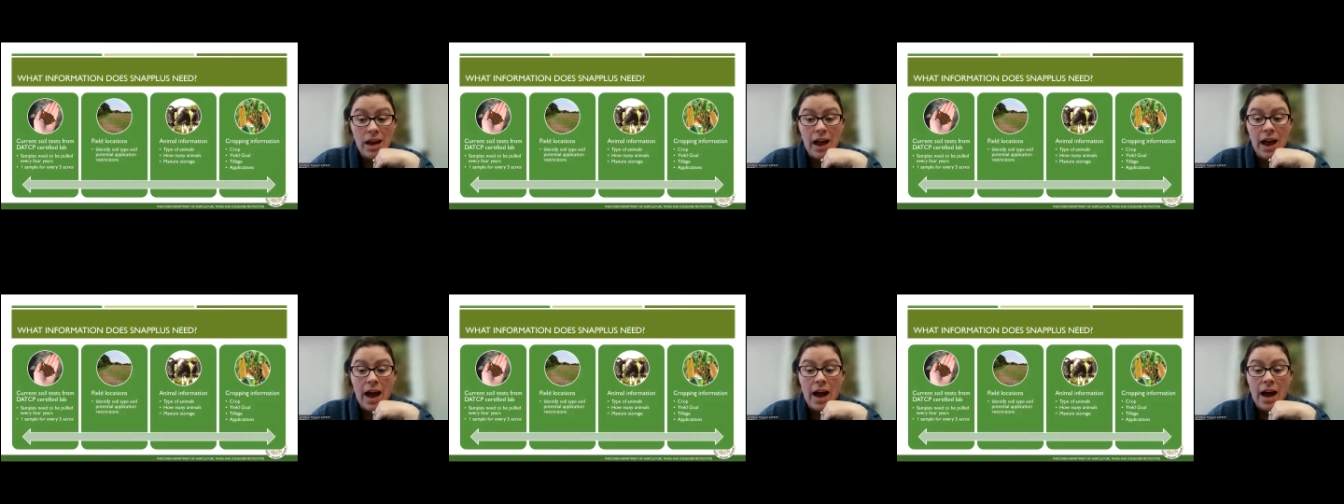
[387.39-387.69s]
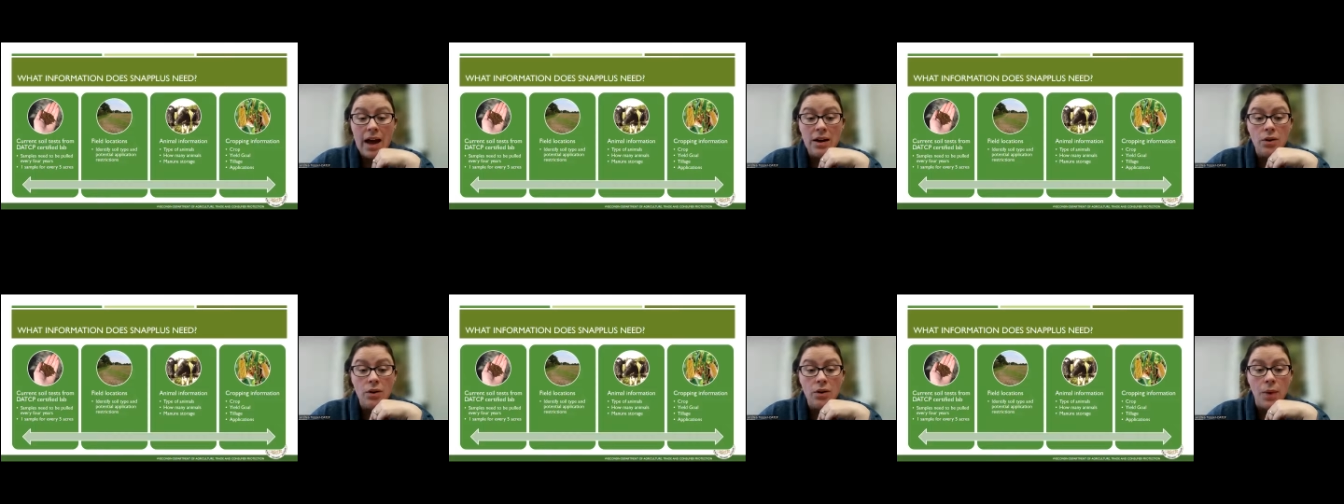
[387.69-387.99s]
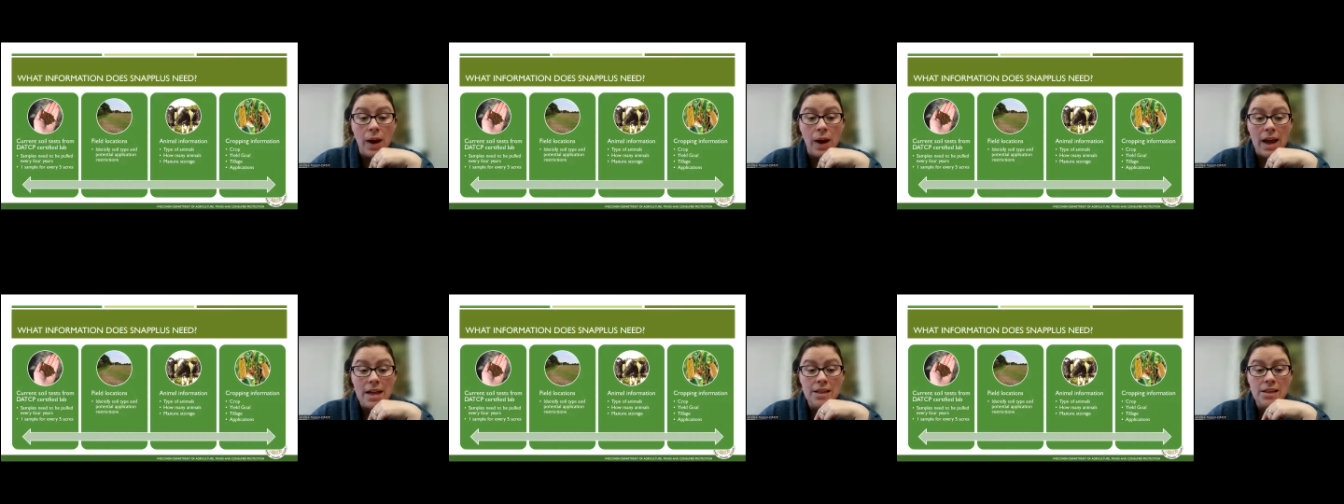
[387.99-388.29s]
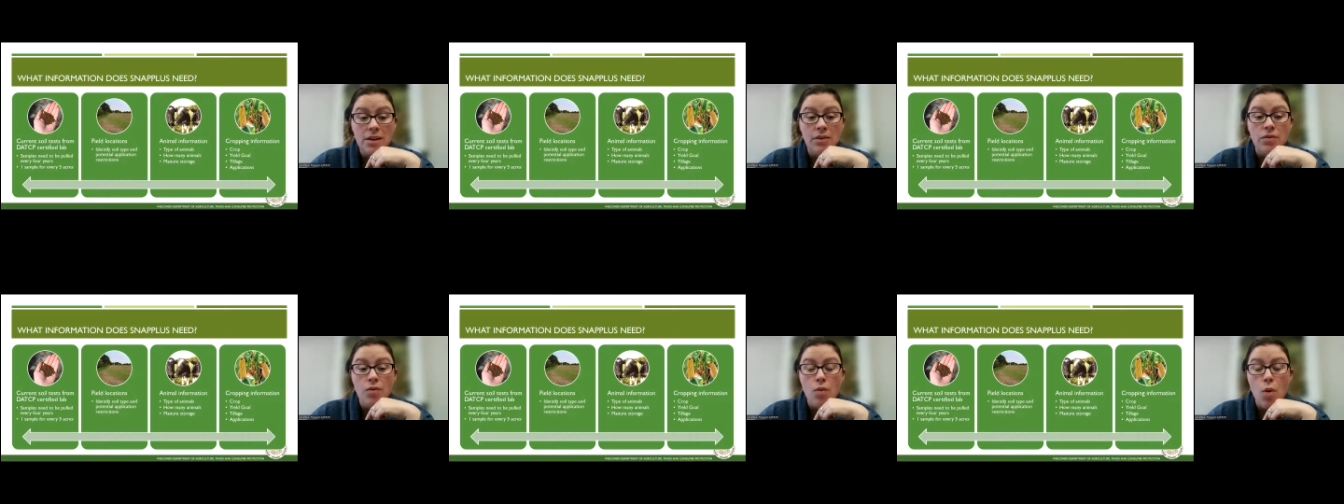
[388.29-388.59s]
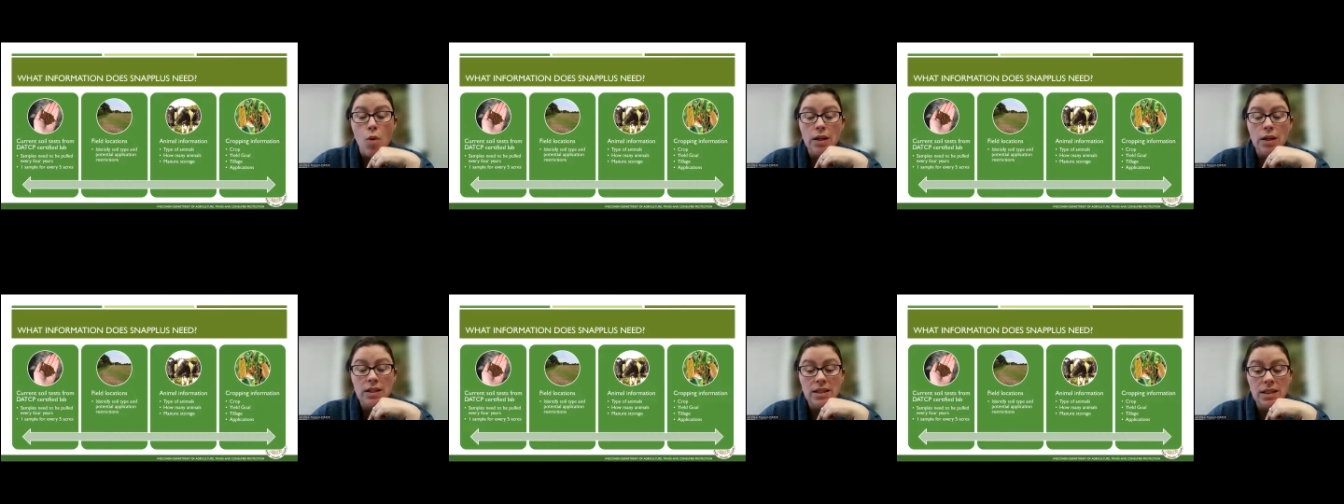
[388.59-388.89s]
at a rate of
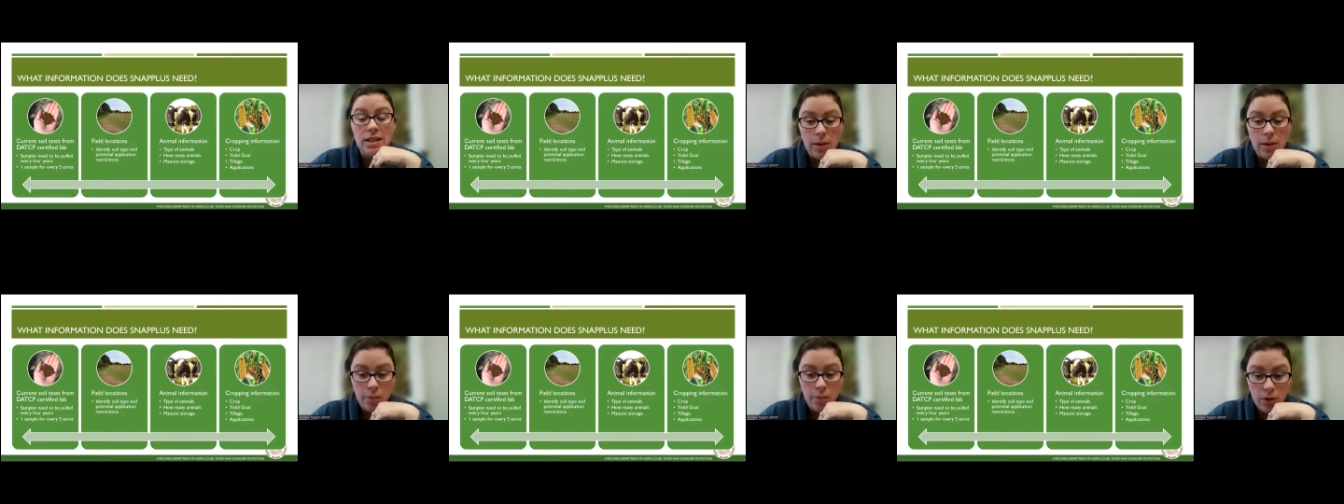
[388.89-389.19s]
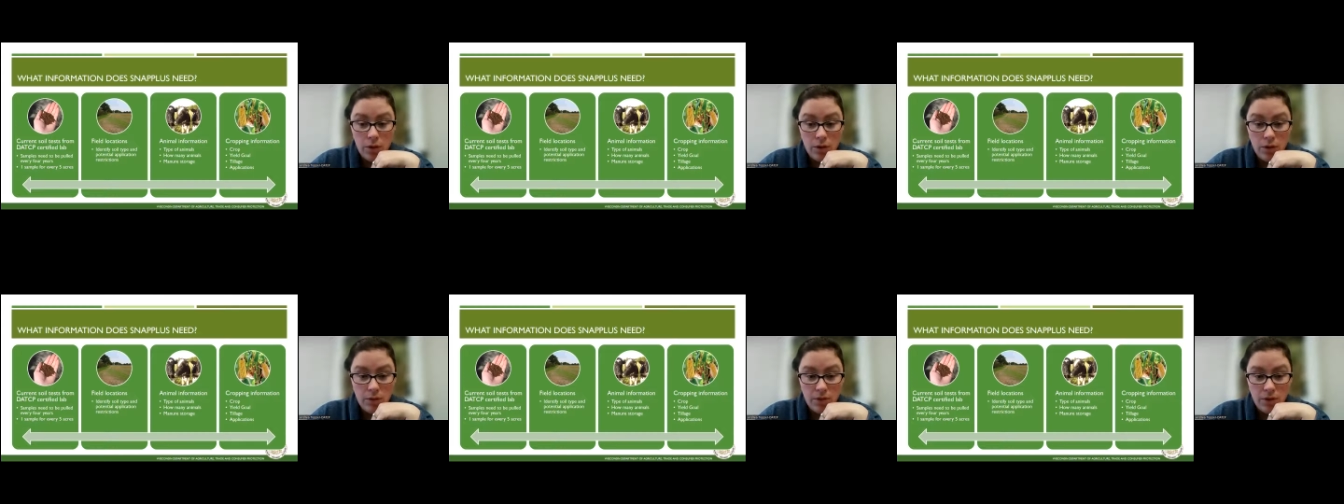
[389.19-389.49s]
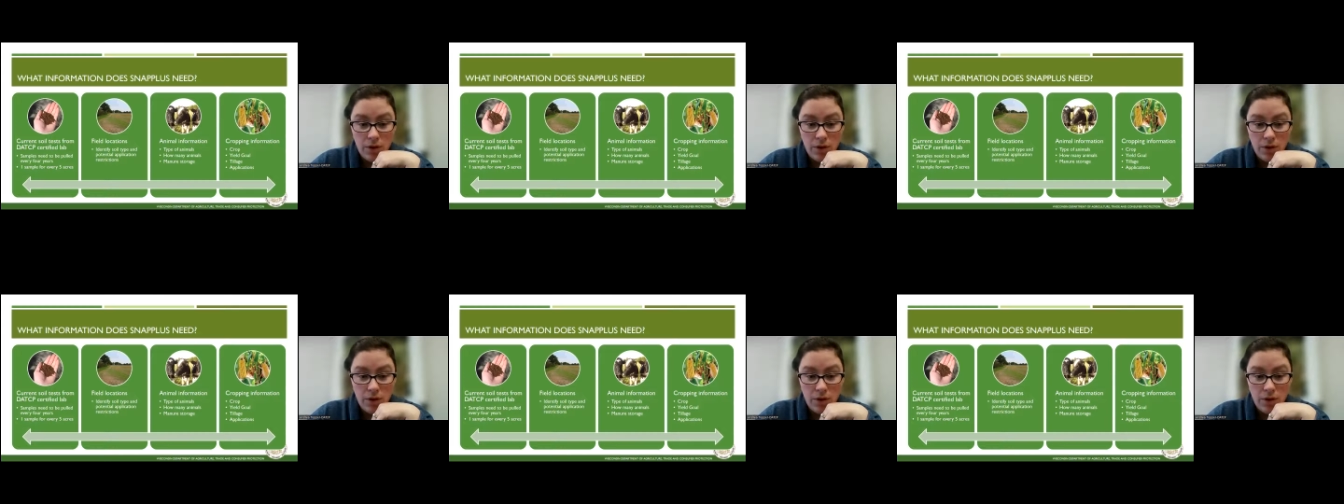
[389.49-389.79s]
1 sample for